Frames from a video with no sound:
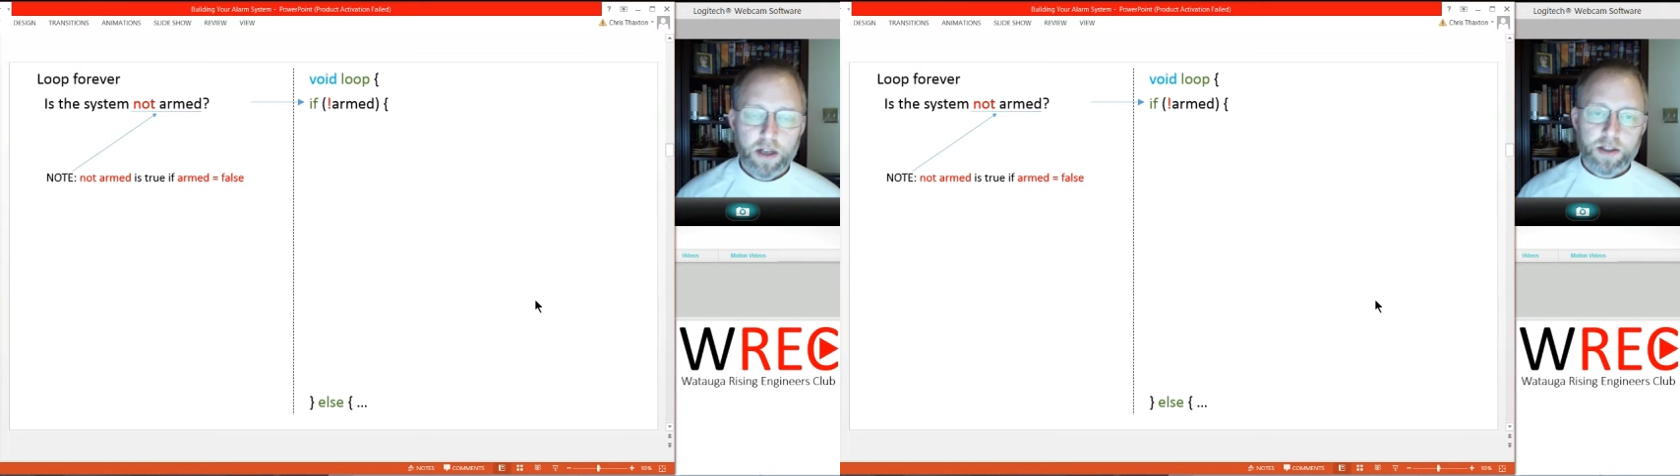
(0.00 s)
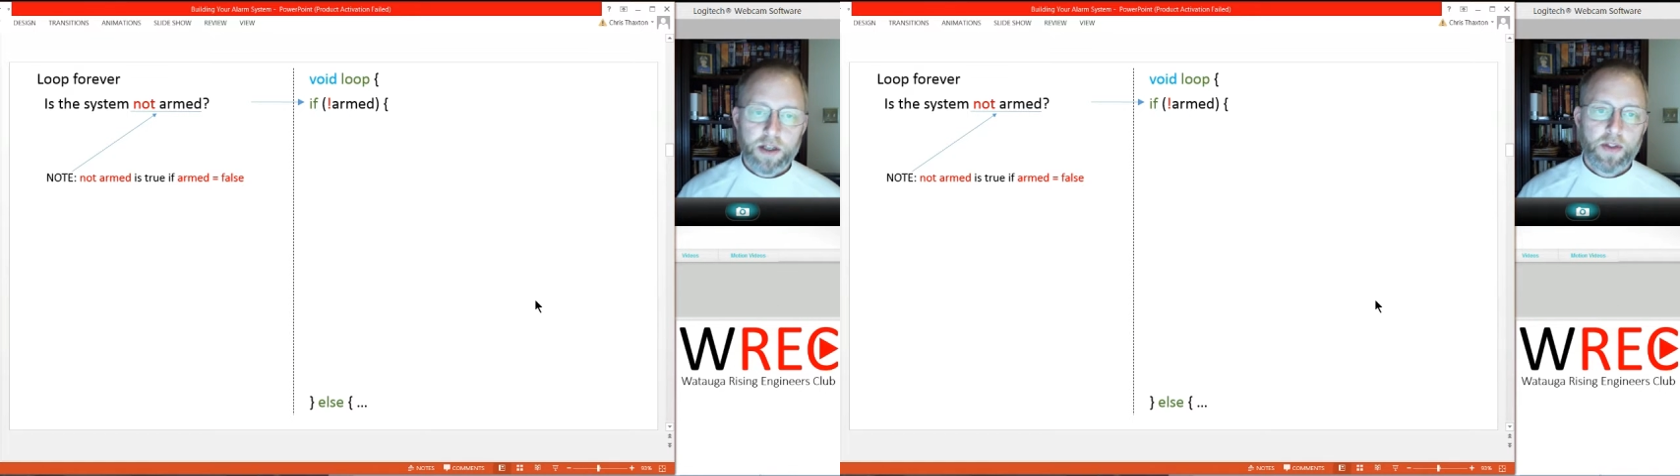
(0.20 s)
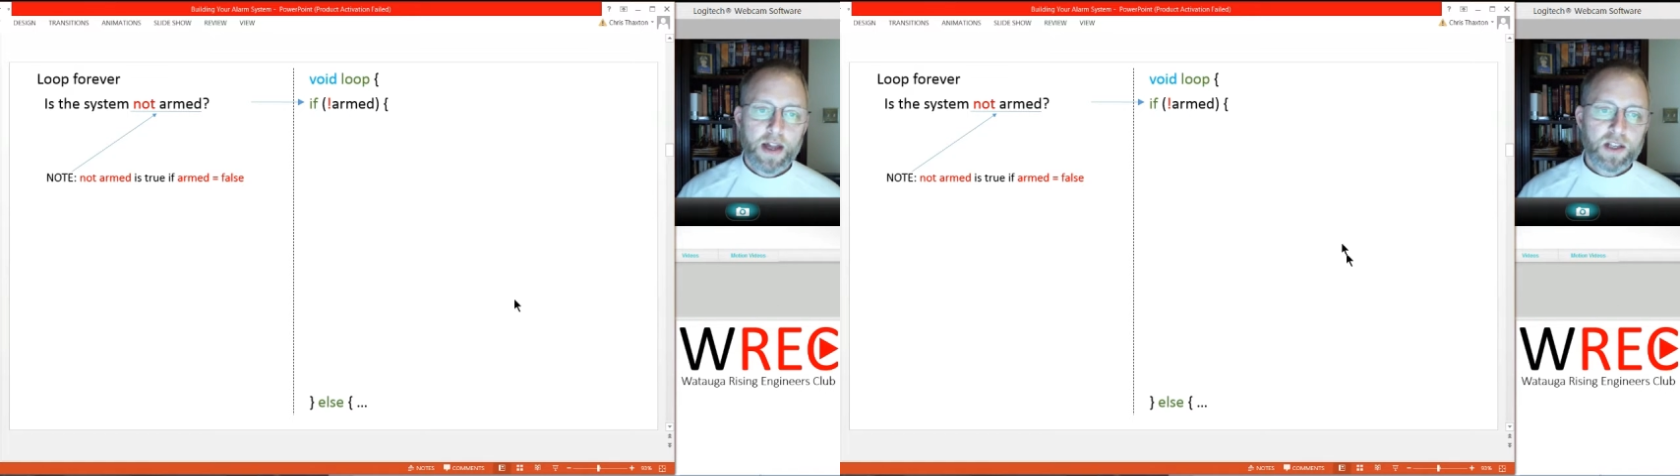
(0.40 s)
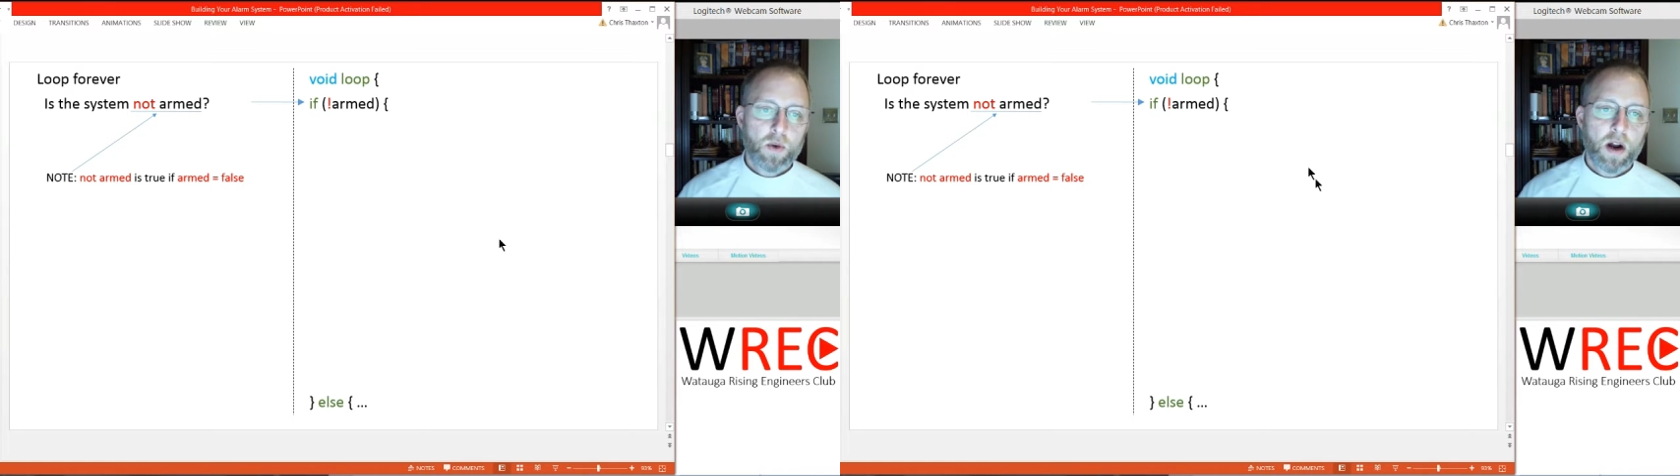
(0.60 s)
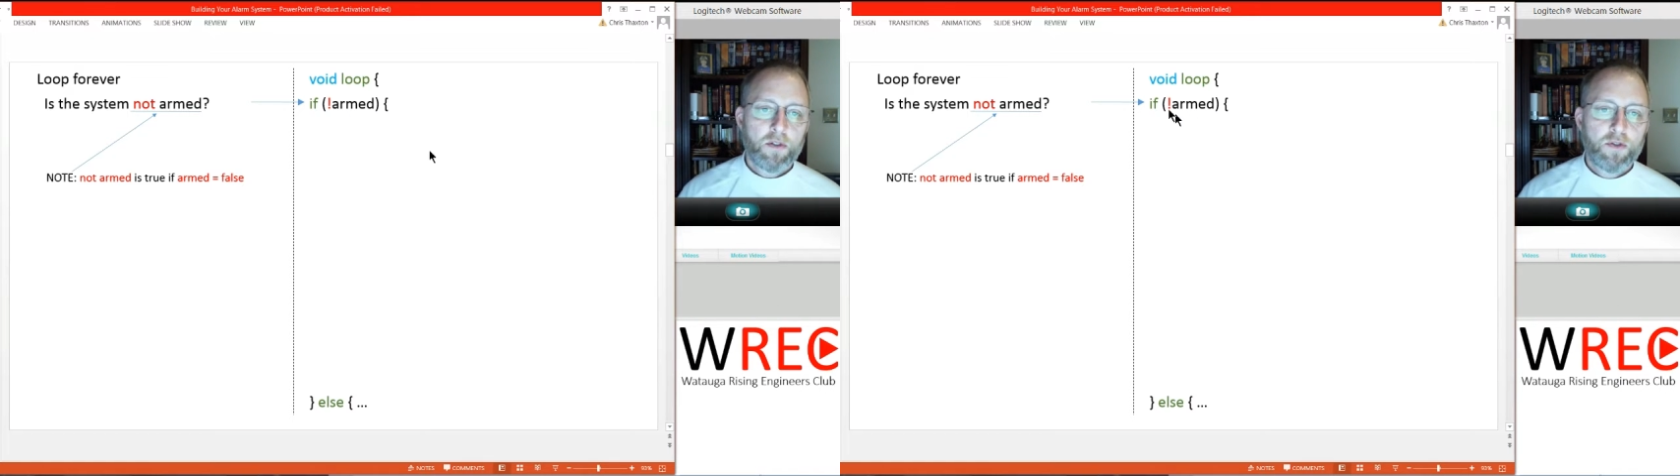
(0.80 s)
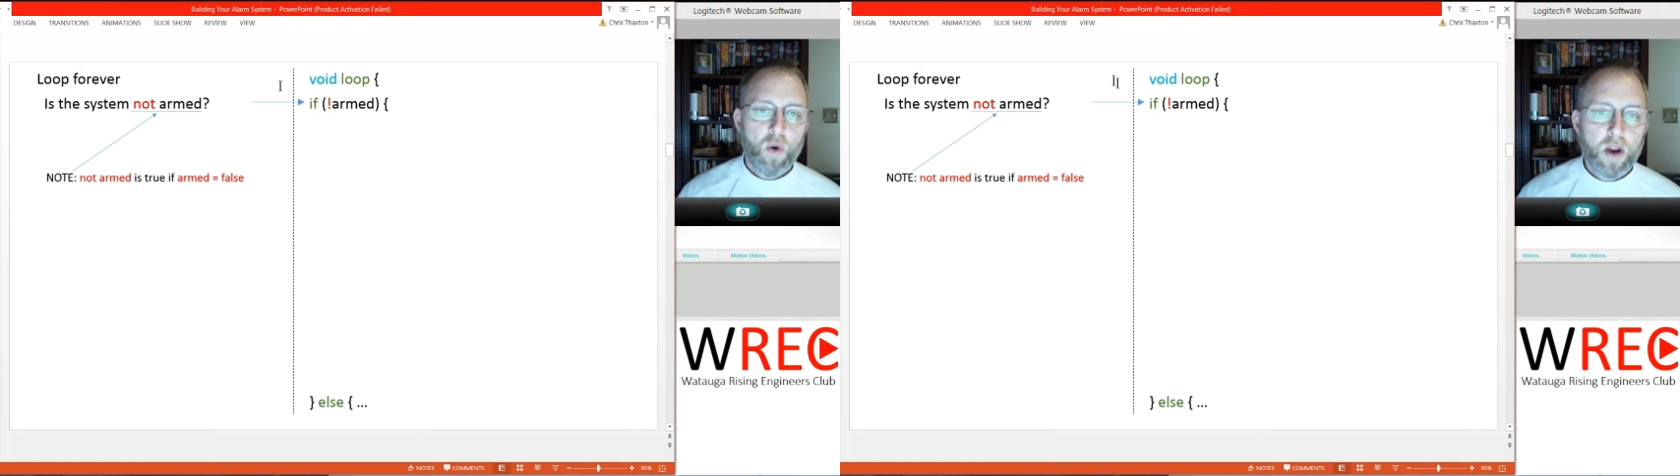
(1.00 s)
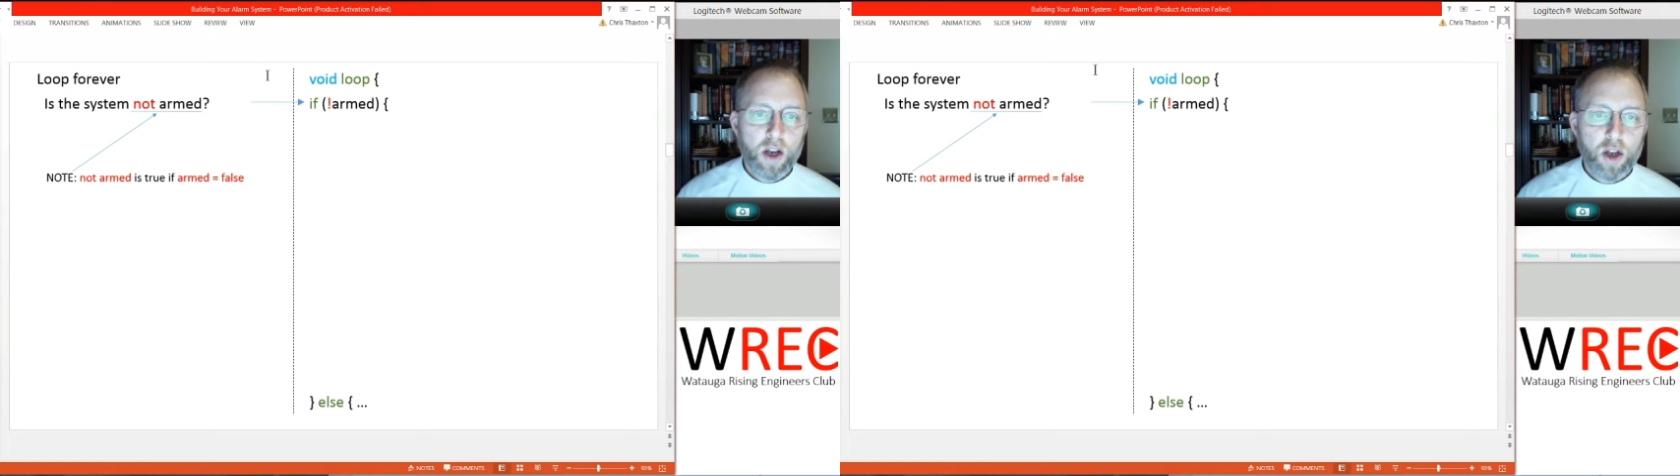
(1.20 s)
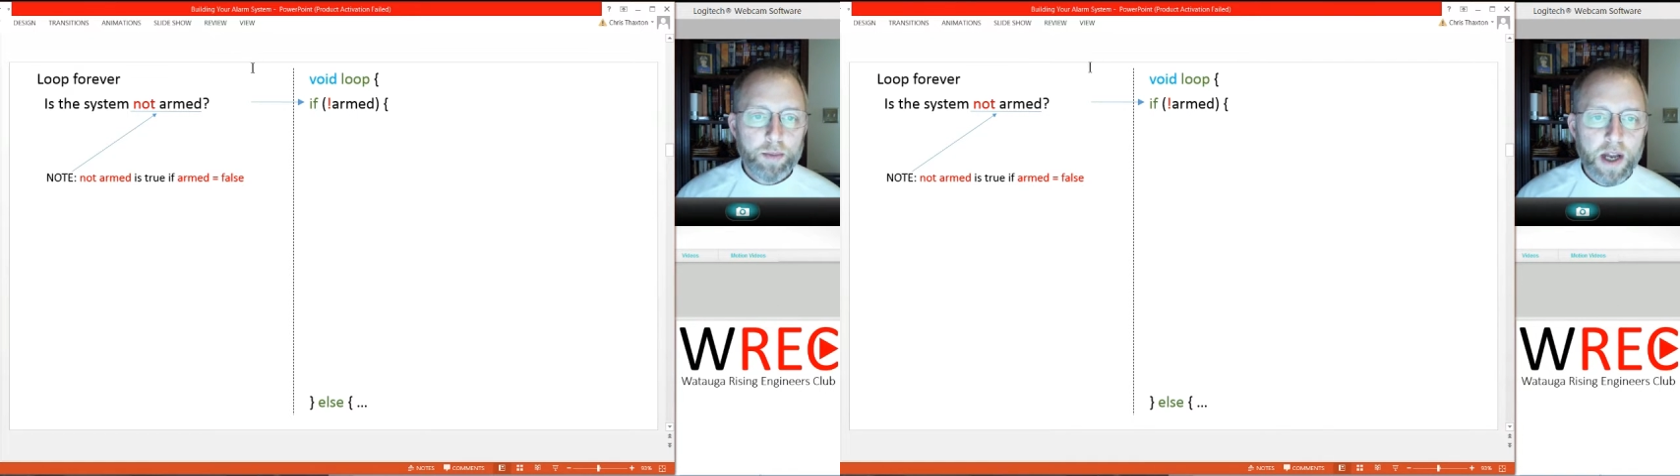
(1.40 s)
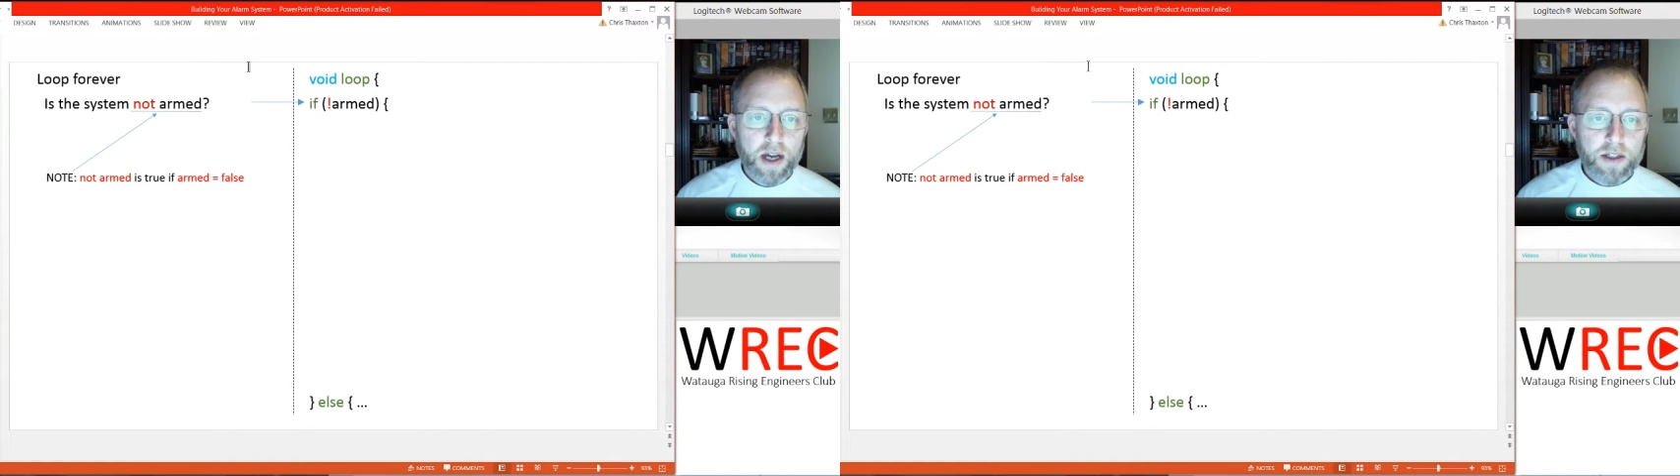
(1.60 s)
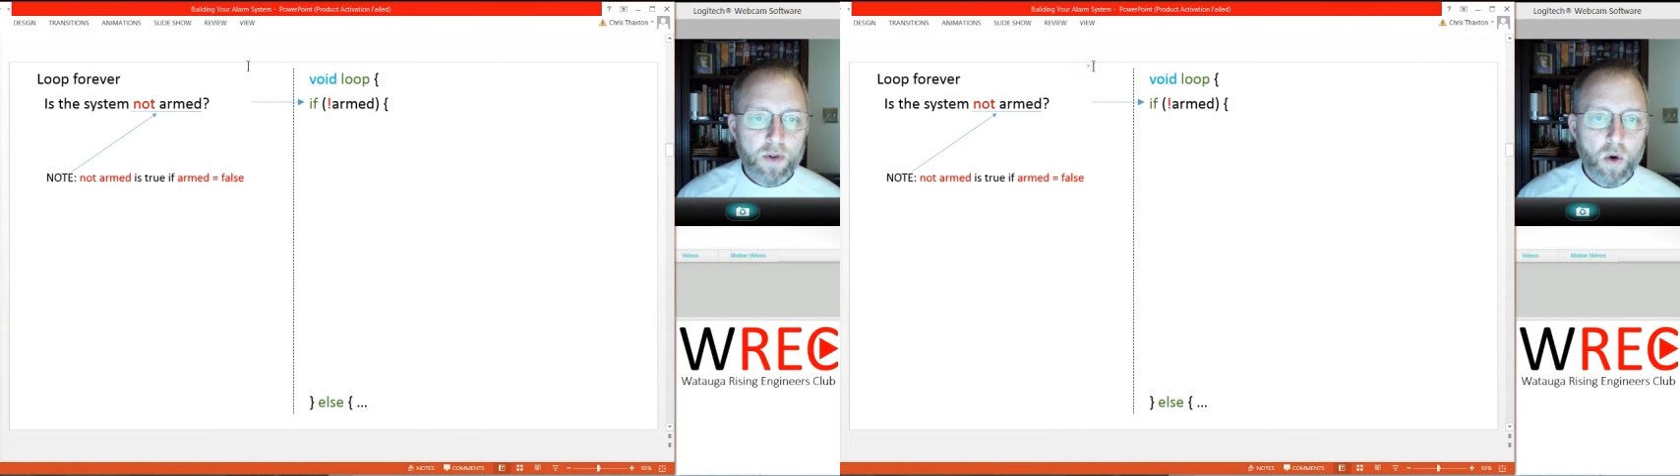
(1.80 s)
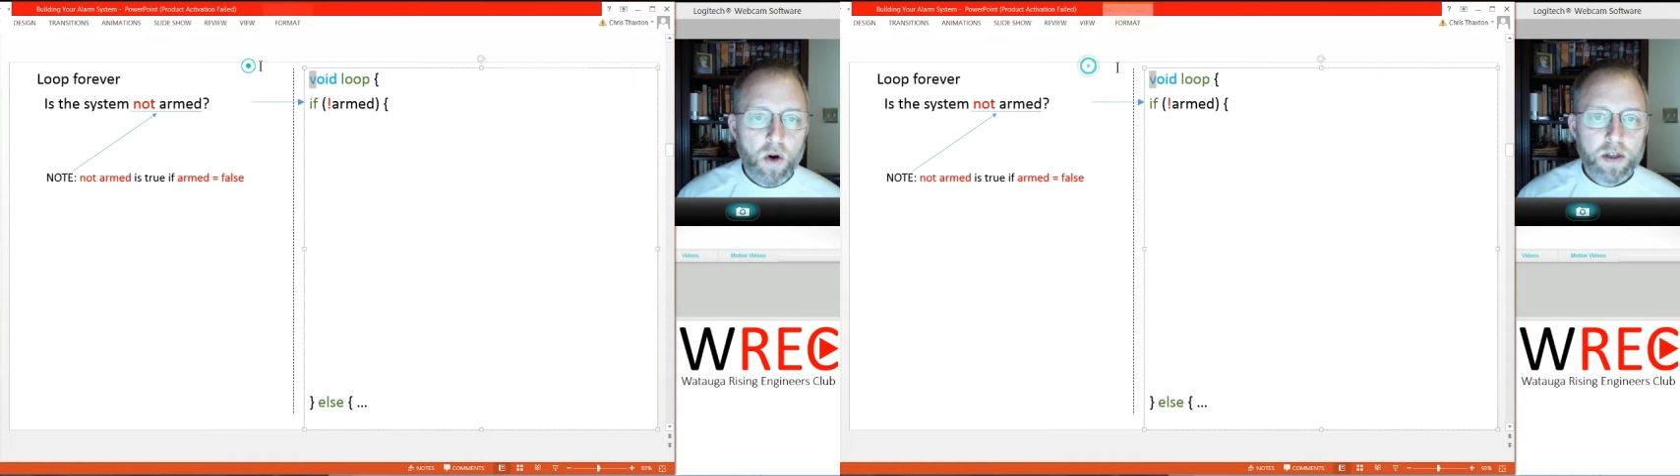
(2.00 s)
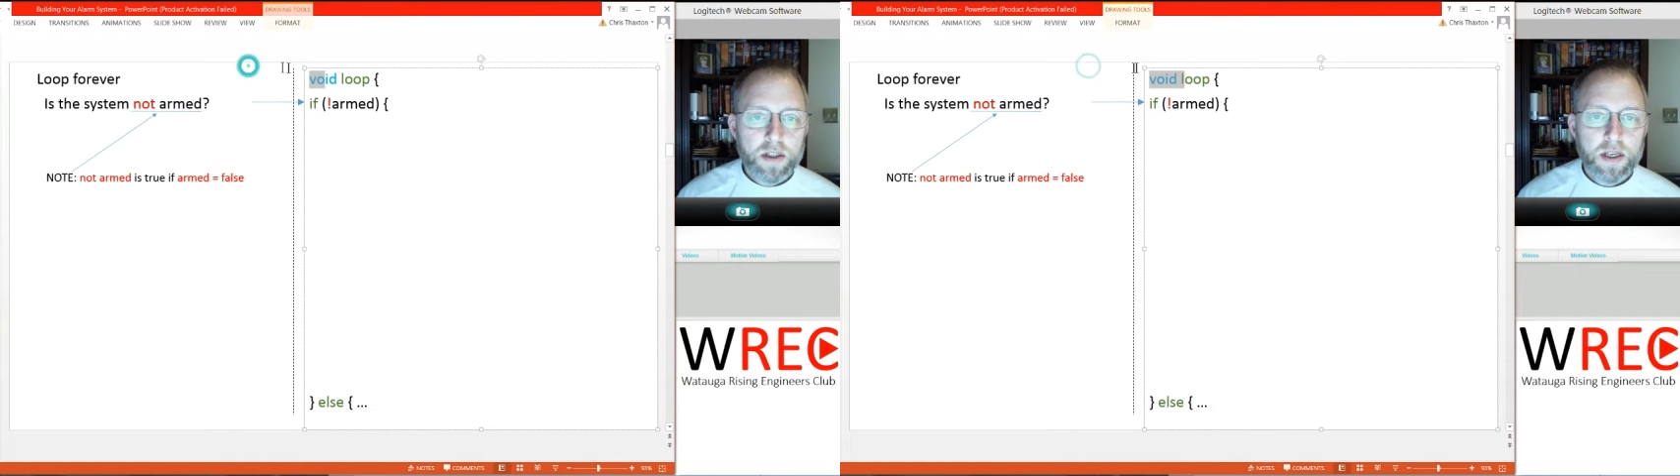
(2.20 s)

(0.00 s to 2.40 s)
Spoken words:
And so that's what our void loop does, of course.